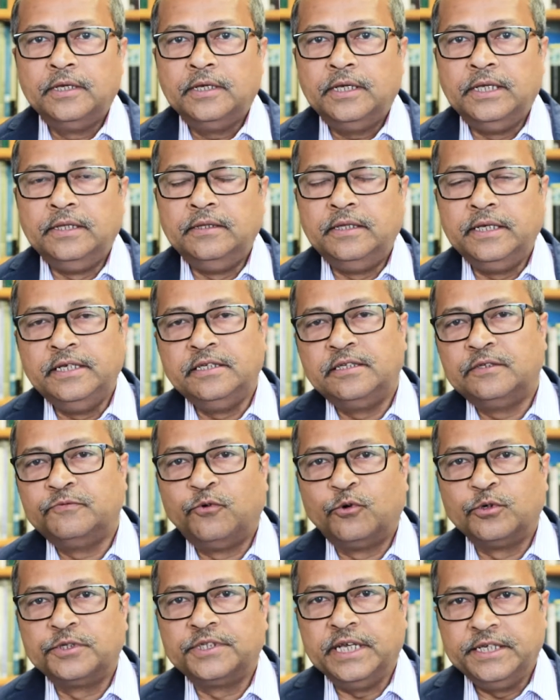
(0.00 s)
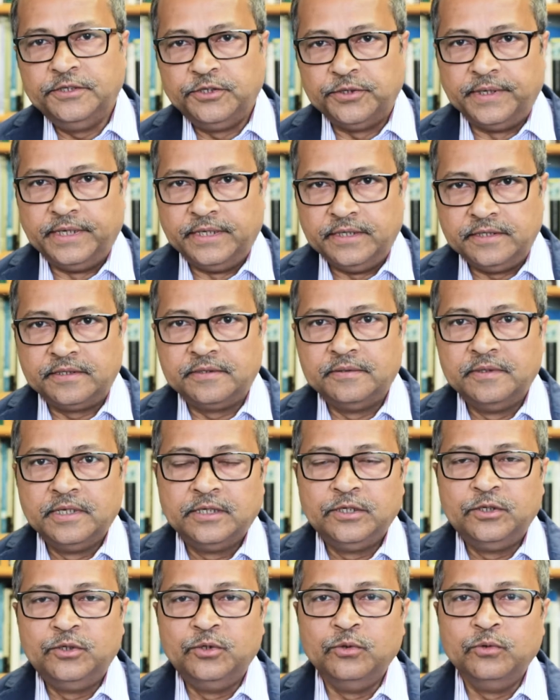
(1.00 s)
In these 4 centuries,
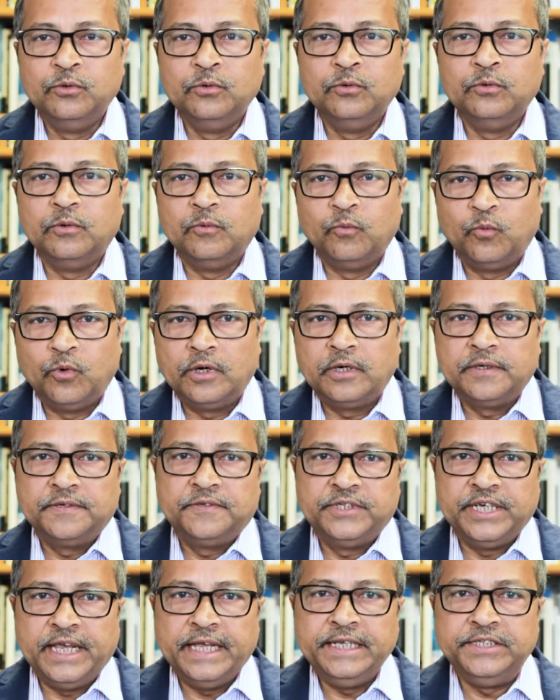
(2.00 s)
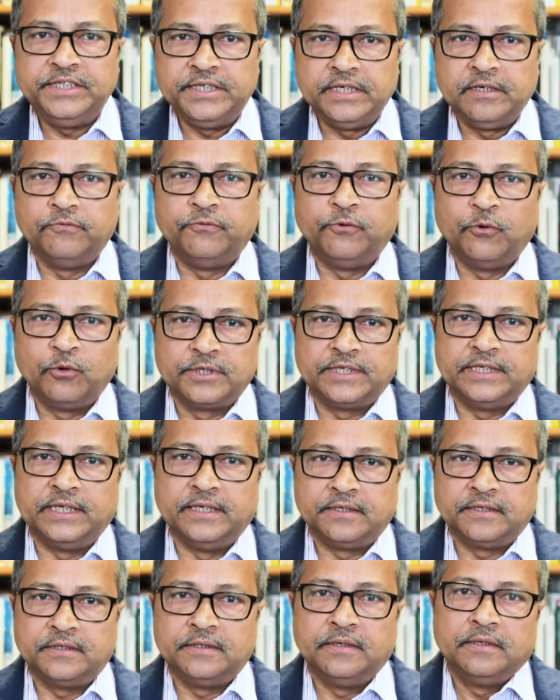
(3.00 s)
2 world-changing
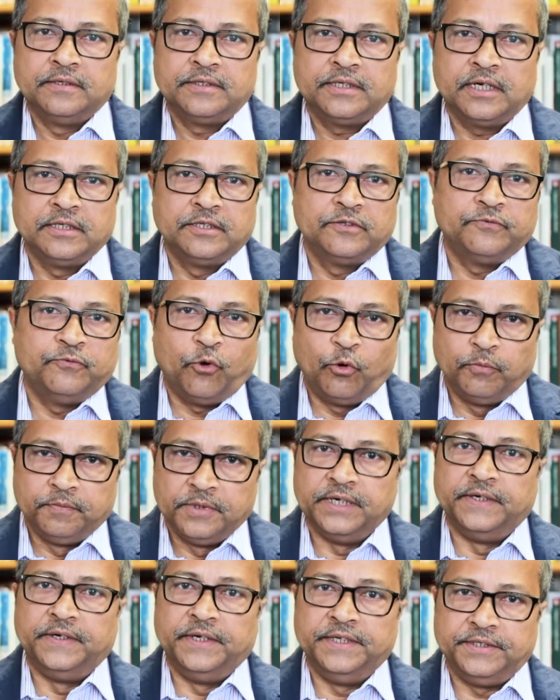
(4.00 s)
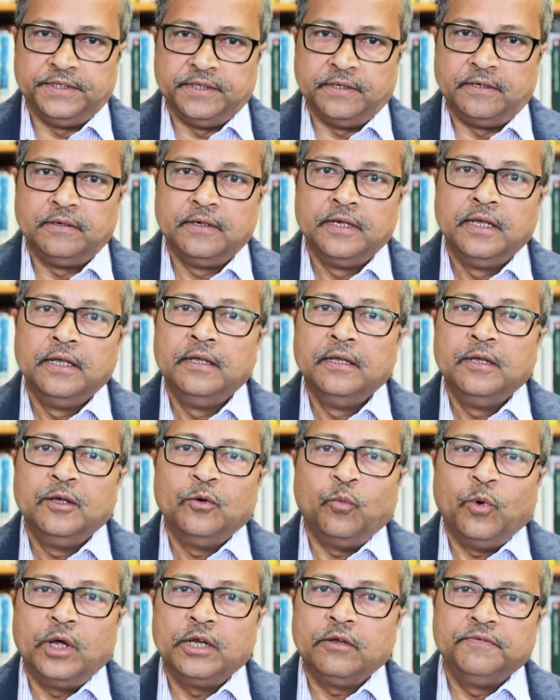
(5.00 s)
forces transformed the region.
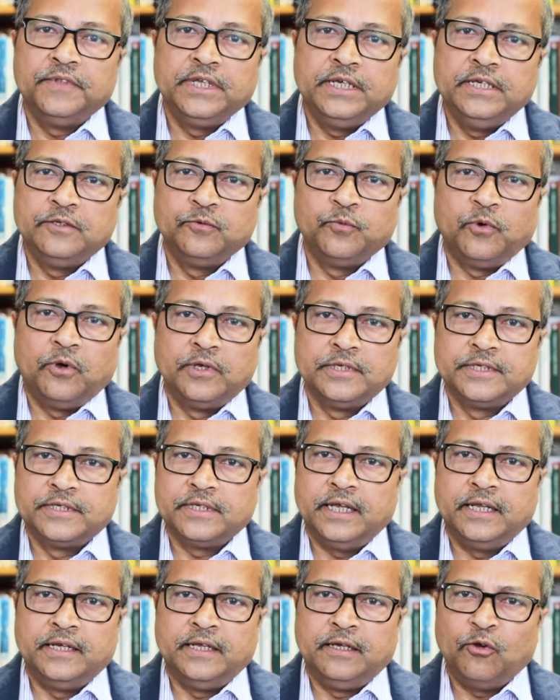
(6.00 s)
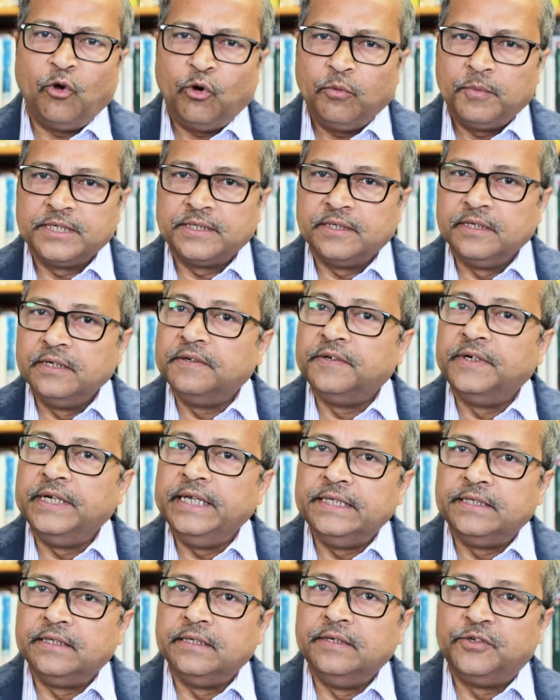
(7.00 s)
One of these was an enormous
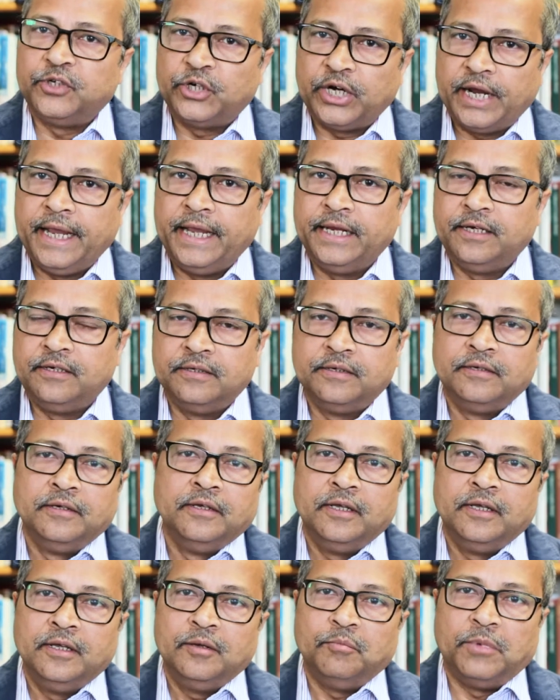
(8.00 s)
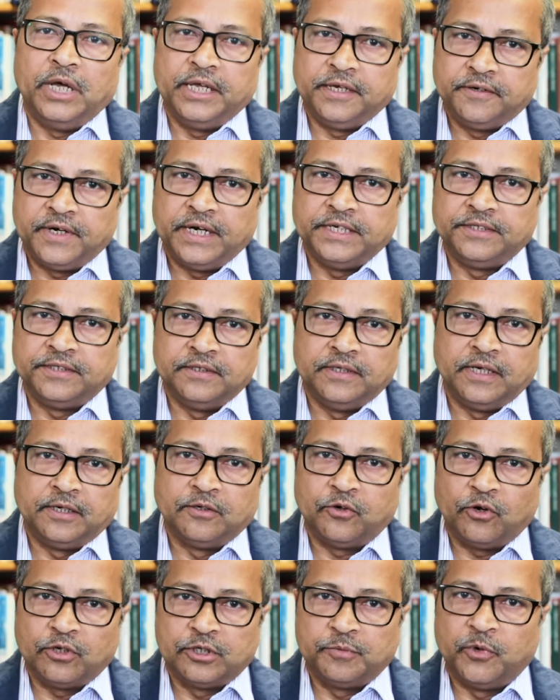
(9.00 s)
increase in trade, migration and
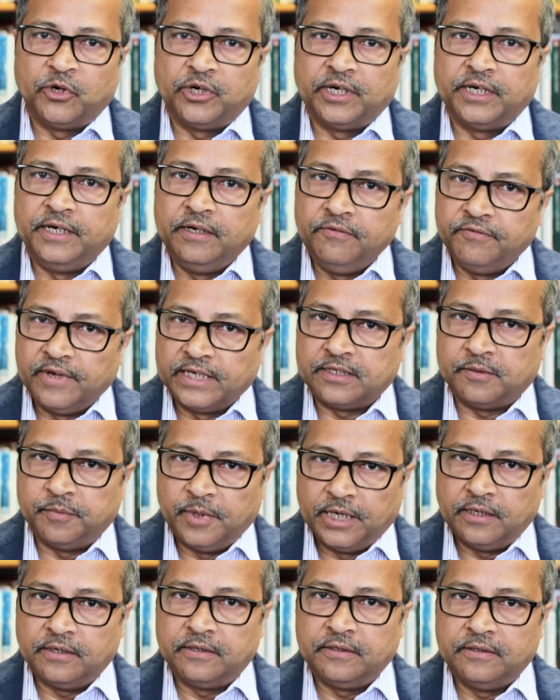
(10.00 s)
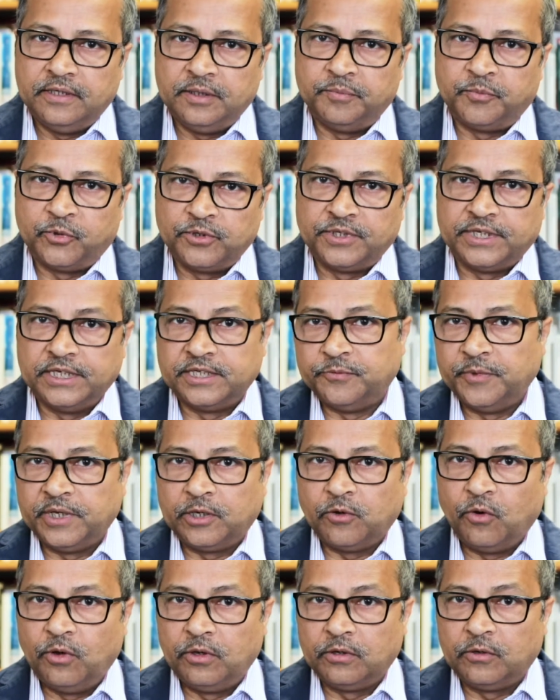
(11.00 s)
cross-border investment, the process we
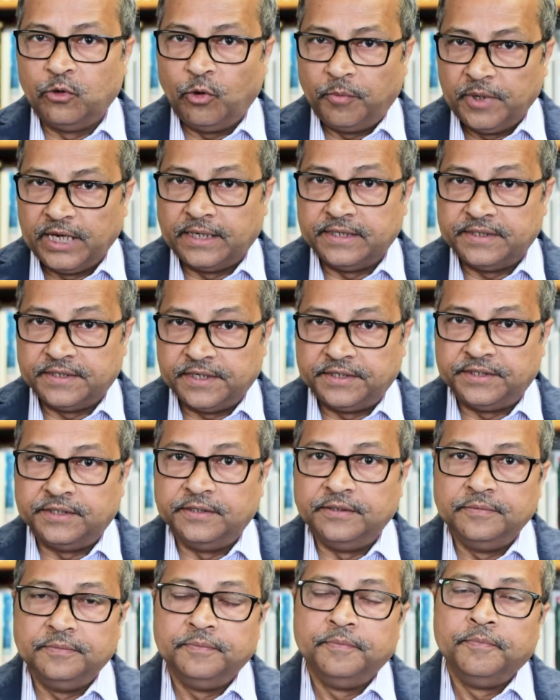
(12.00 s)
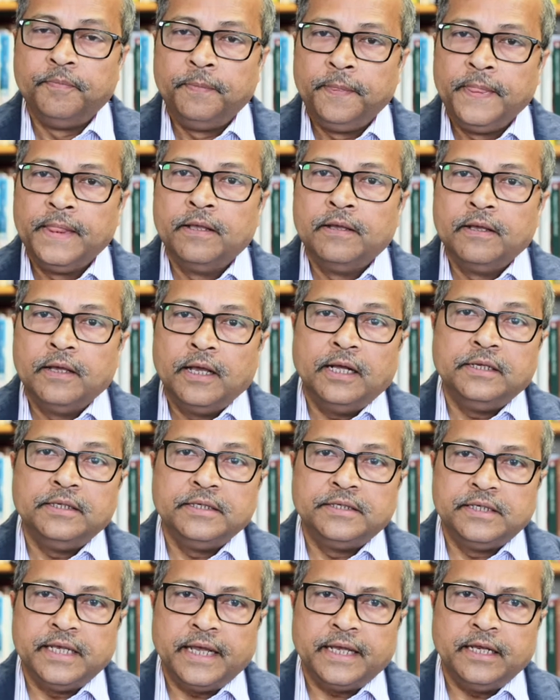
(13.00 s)
call globalization. And the
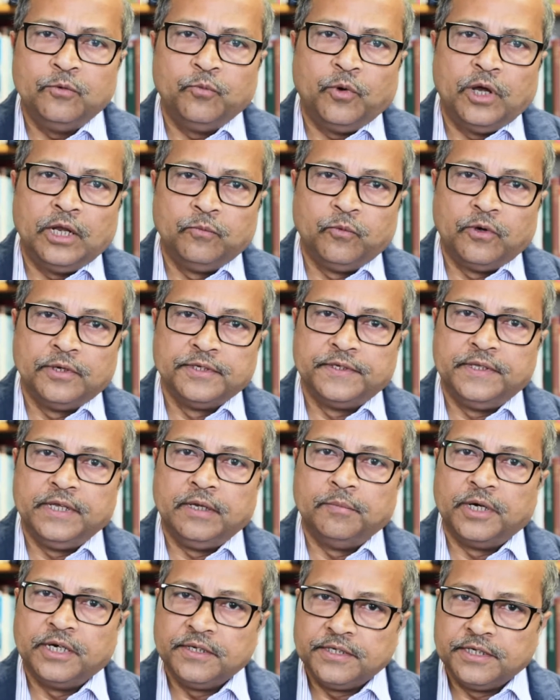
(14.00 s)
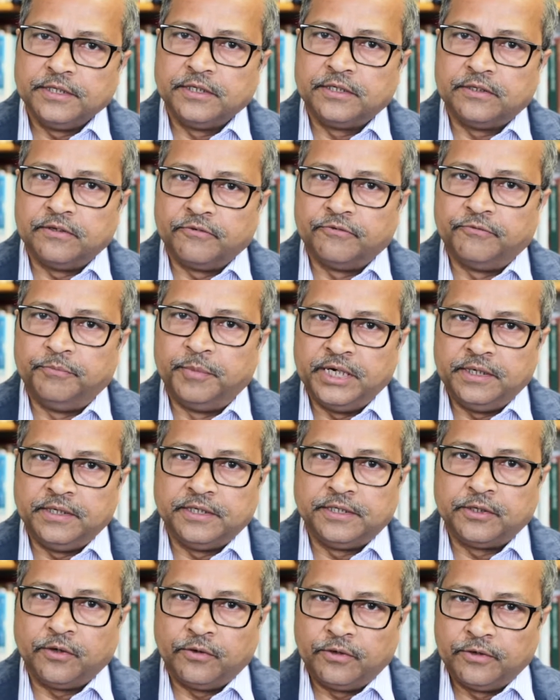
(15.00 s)
second one was the emergence of
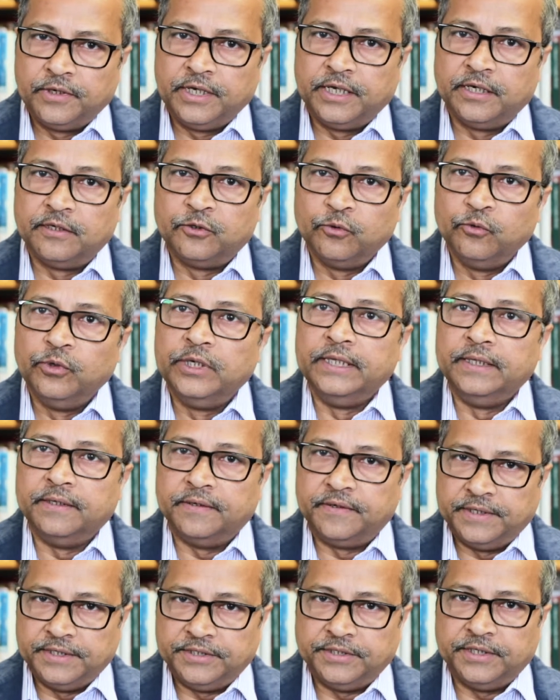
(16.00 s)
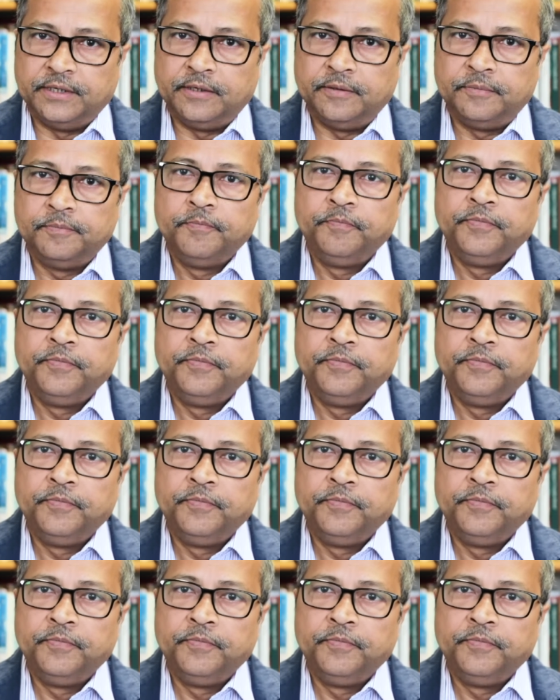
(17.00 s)
British colonial rule in the region.